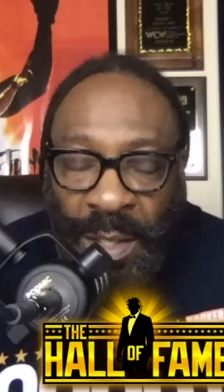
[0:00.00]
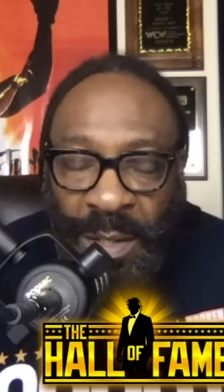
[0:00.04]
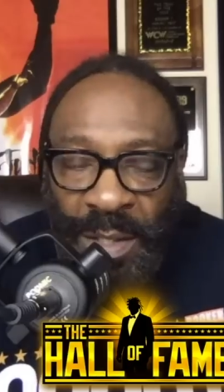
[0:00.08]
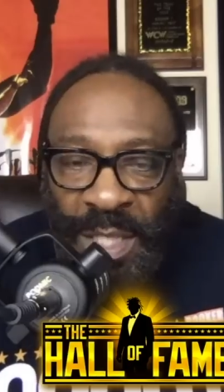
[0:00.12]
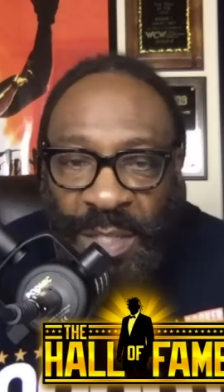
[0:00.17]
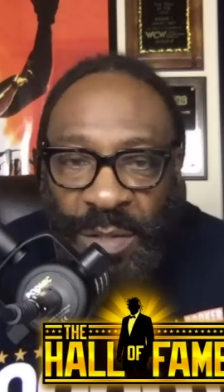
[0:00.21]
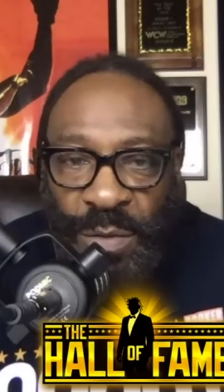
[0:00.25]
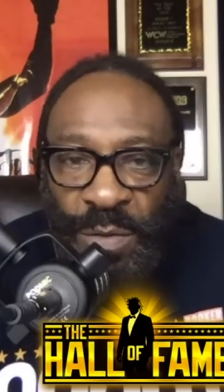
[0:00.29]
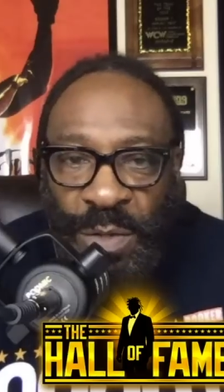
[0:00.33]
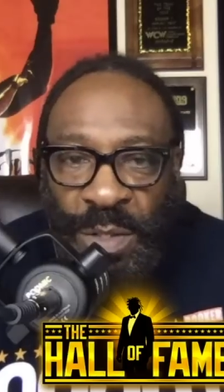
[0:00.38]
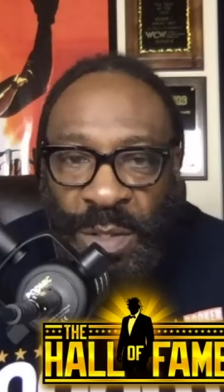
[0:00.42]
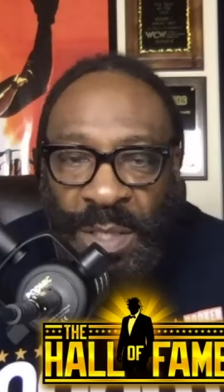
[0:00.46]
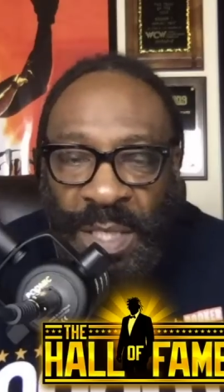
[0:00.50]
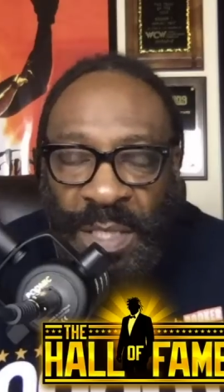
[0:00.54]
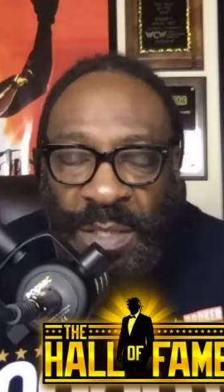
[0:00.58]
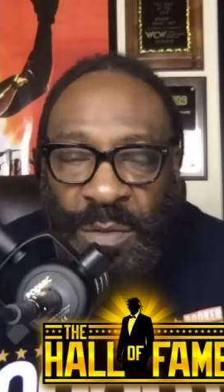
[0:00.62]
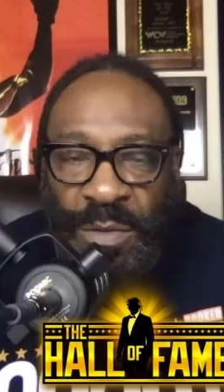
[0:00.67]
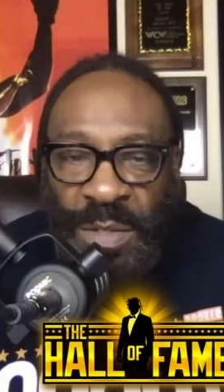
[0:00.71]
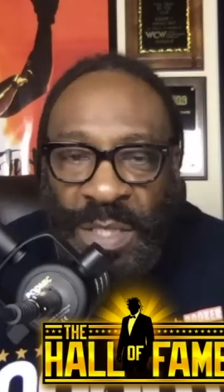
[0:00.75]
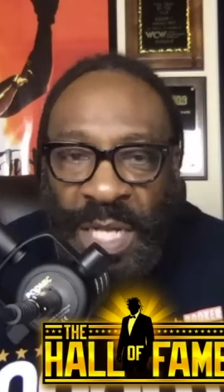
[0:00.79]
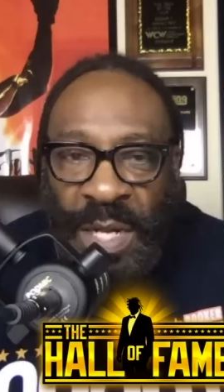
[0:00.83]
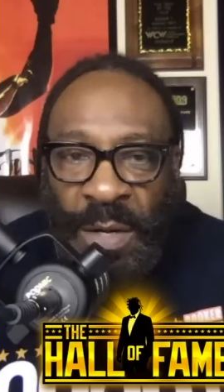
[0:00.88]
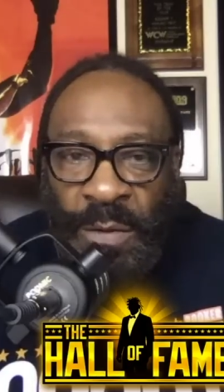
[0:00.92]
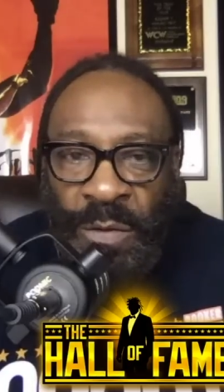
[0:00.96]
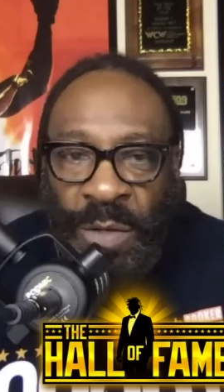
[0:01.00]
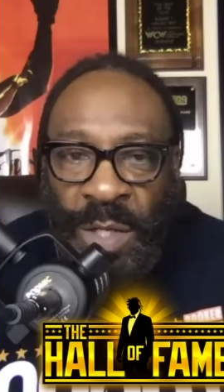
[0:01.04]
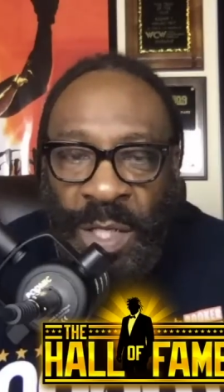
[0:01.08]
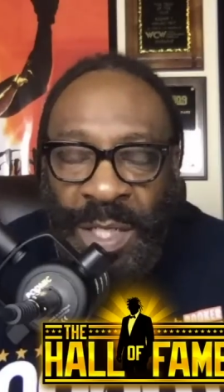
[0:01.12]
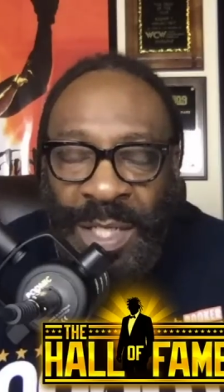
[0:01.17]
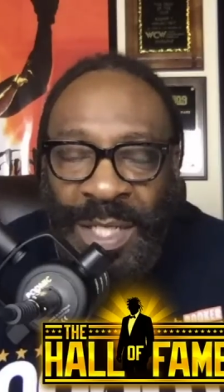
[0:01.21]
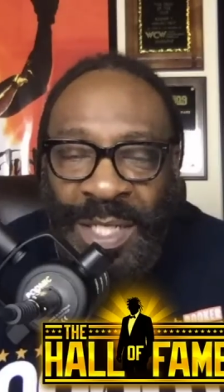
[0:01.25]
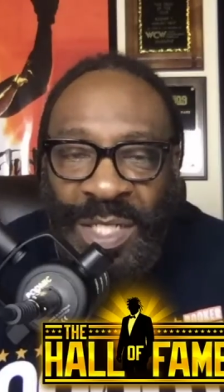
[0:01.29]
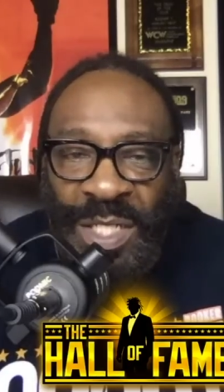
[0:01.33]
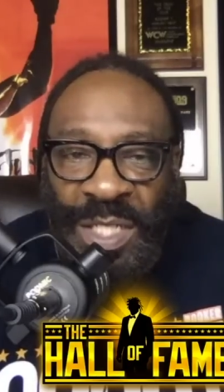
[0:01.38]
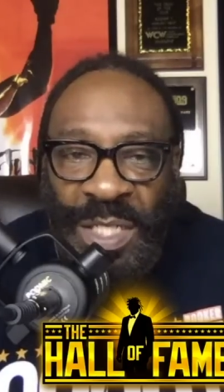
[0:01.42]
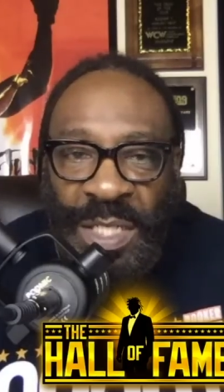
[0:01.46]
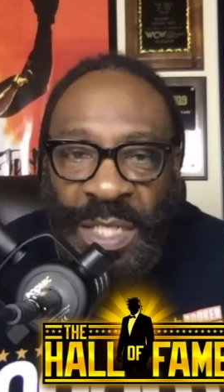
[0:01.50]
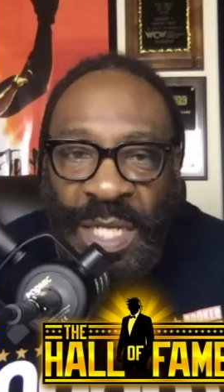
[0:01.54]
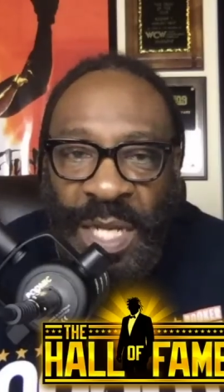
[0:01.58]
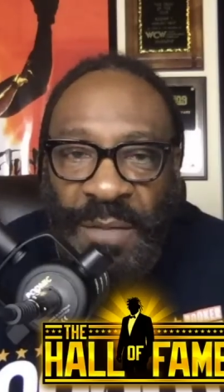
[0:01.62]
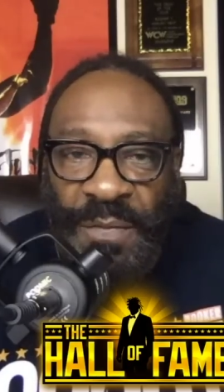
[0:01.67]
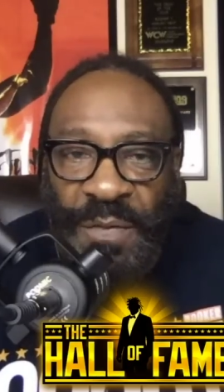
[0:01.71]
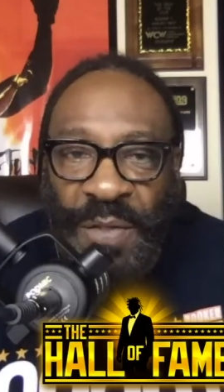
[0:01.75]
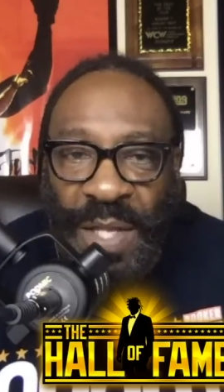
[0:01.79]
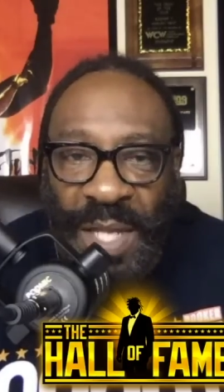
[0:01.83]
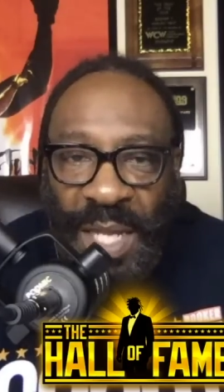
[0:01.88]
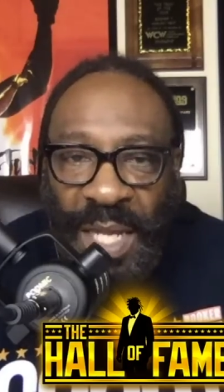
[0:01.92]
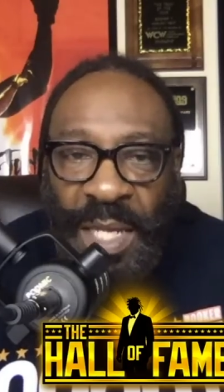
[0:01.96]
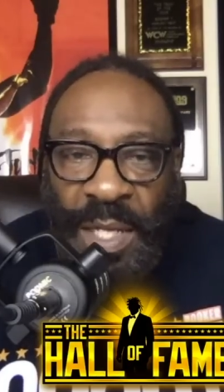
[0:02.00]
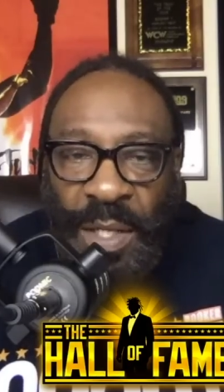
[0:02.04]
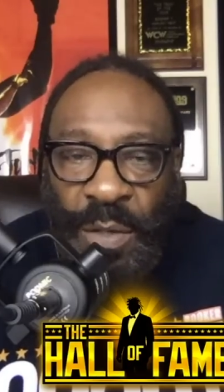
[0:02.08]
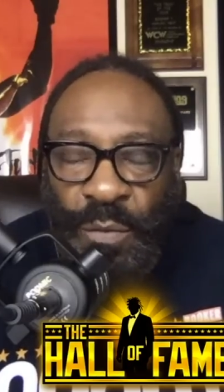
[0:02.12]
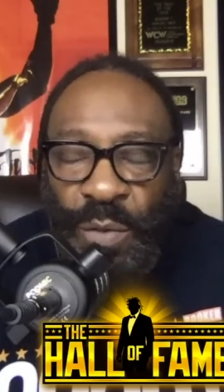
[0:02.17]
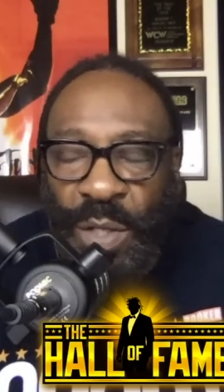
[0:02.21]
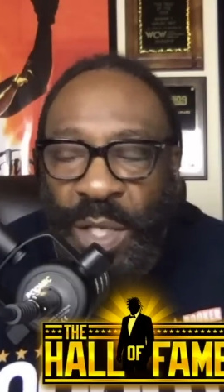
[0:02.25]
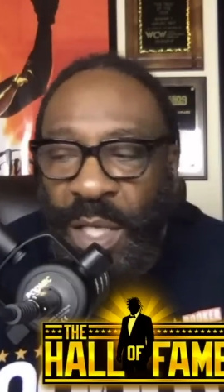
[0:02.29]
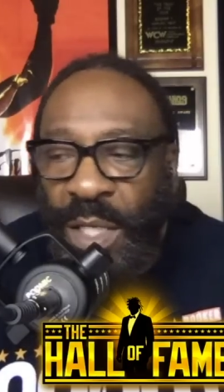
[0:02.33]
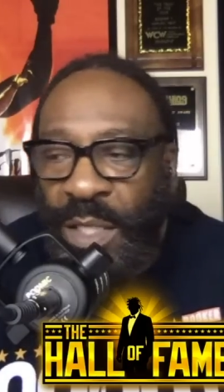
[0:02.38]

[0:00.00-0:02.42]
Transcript: That's what's that's what's ironic. It's nothing in the ring.